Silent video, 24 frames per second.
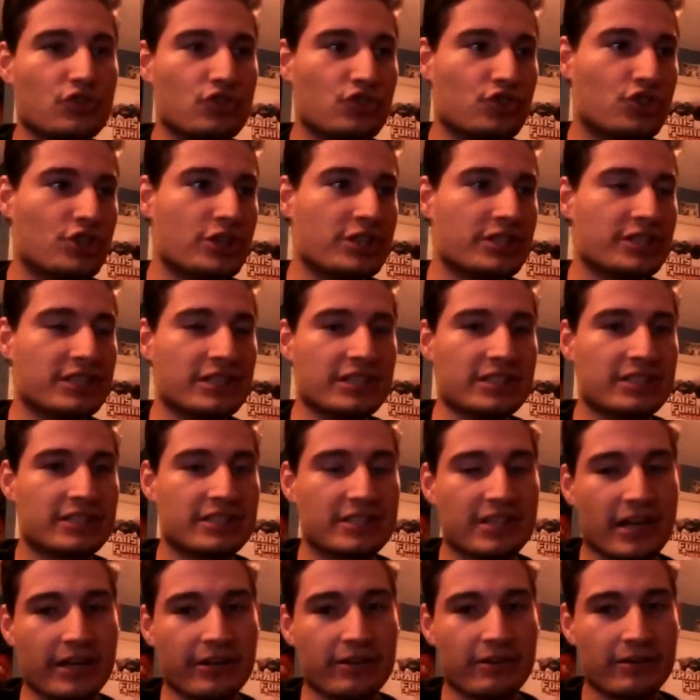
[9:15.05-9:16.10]
GZ
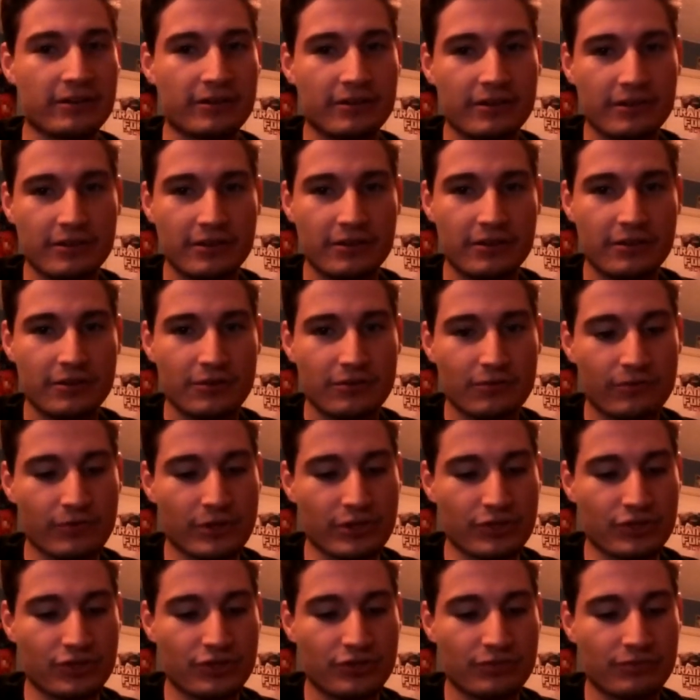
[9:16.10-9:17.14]
Steiner,
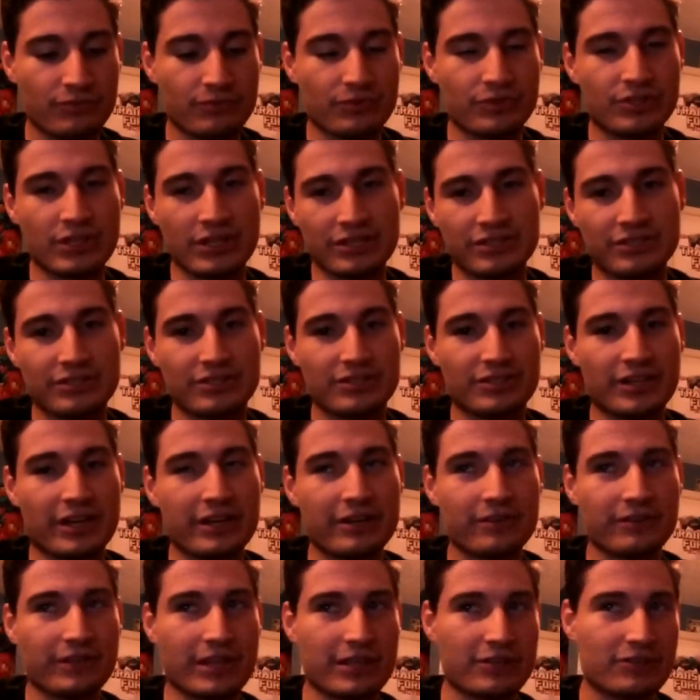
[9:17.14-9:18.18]
which Dustin
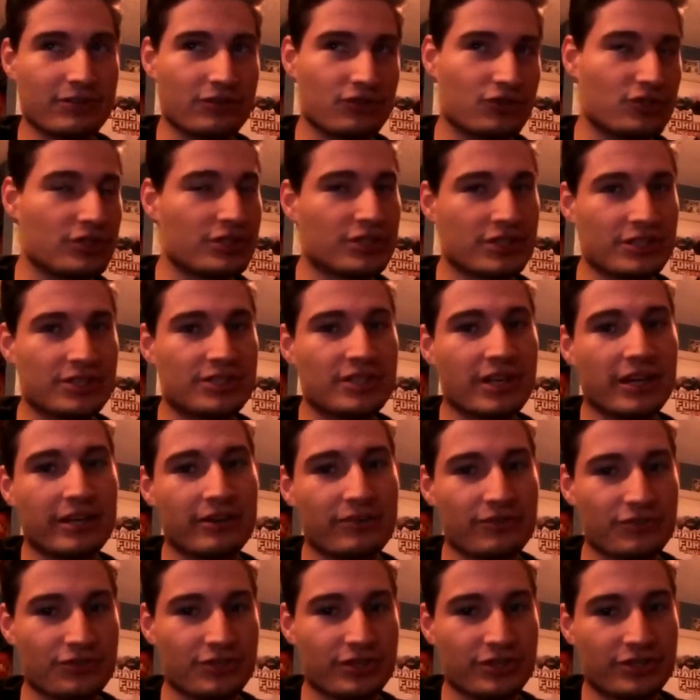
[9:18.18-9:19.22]
Steiner, that's GZ
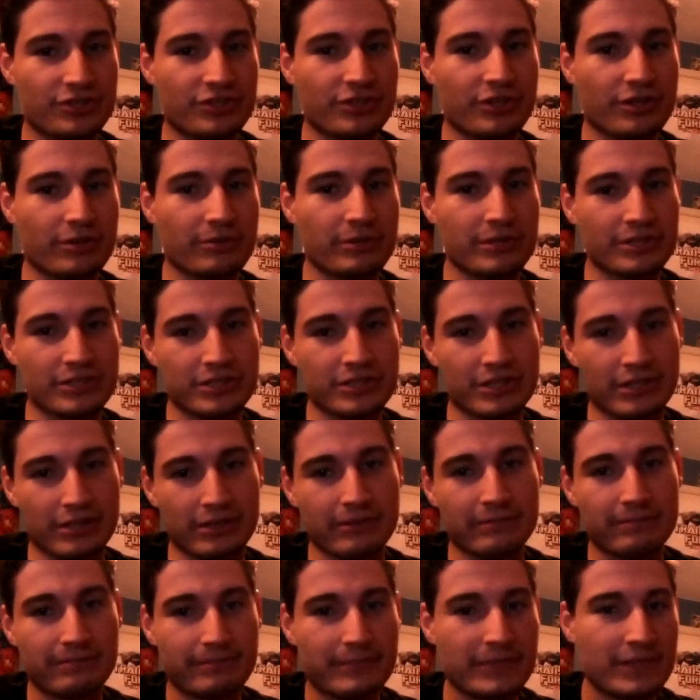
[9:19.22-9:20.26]
Steiner is just his
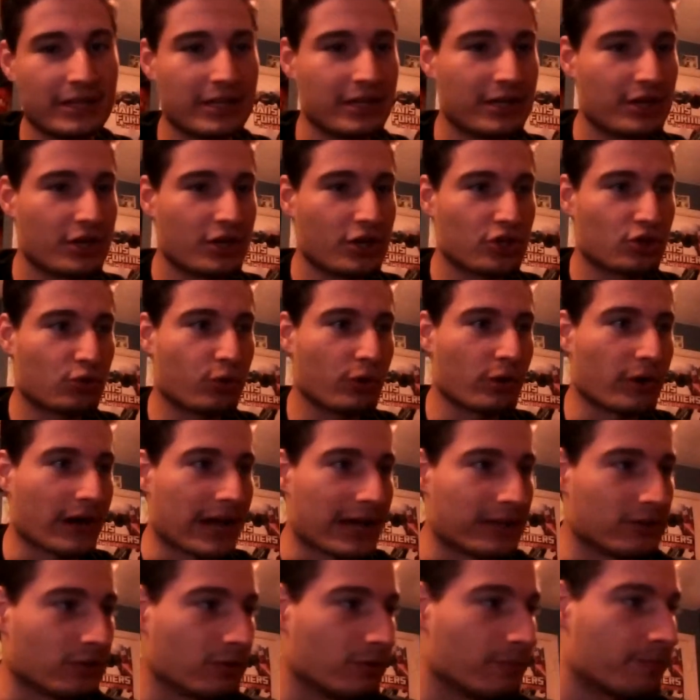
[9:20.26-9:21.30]
Twitter
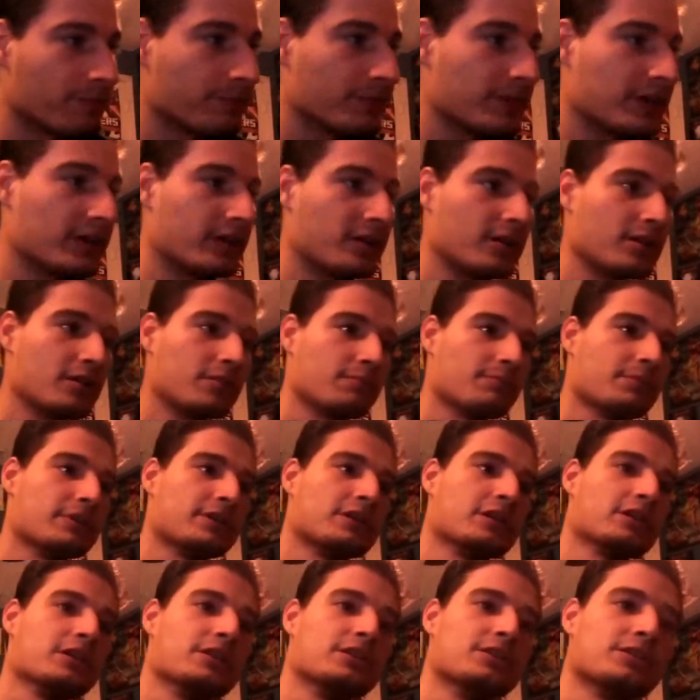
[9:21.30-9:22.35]
handle,
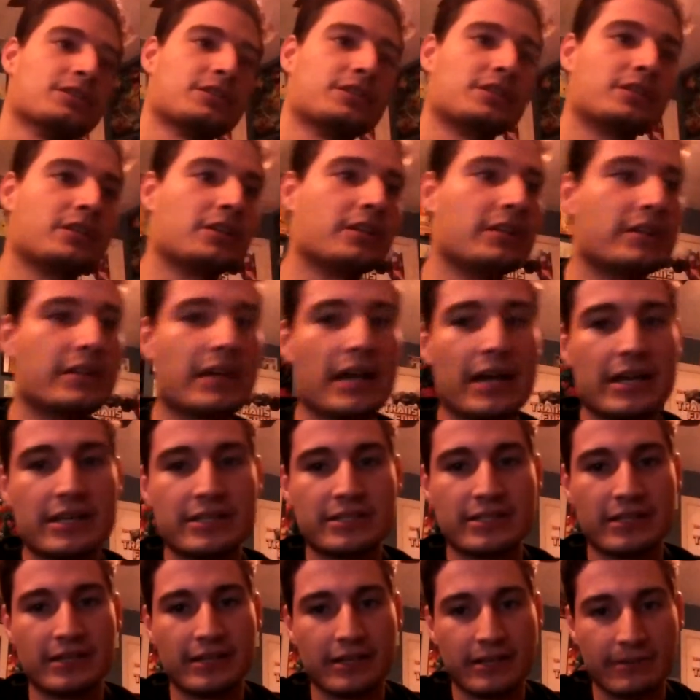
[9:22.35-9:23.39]
because he
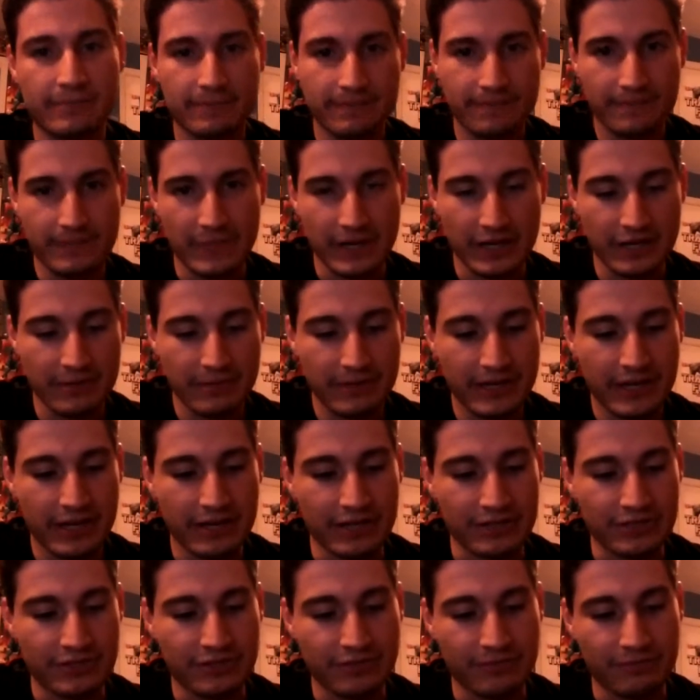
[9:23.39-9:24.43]
has I gotta be
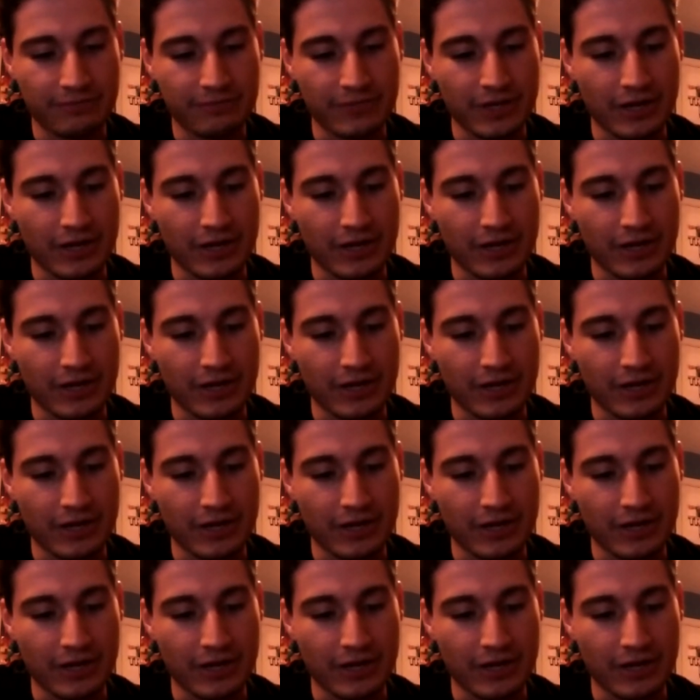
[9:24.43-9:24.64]
honest,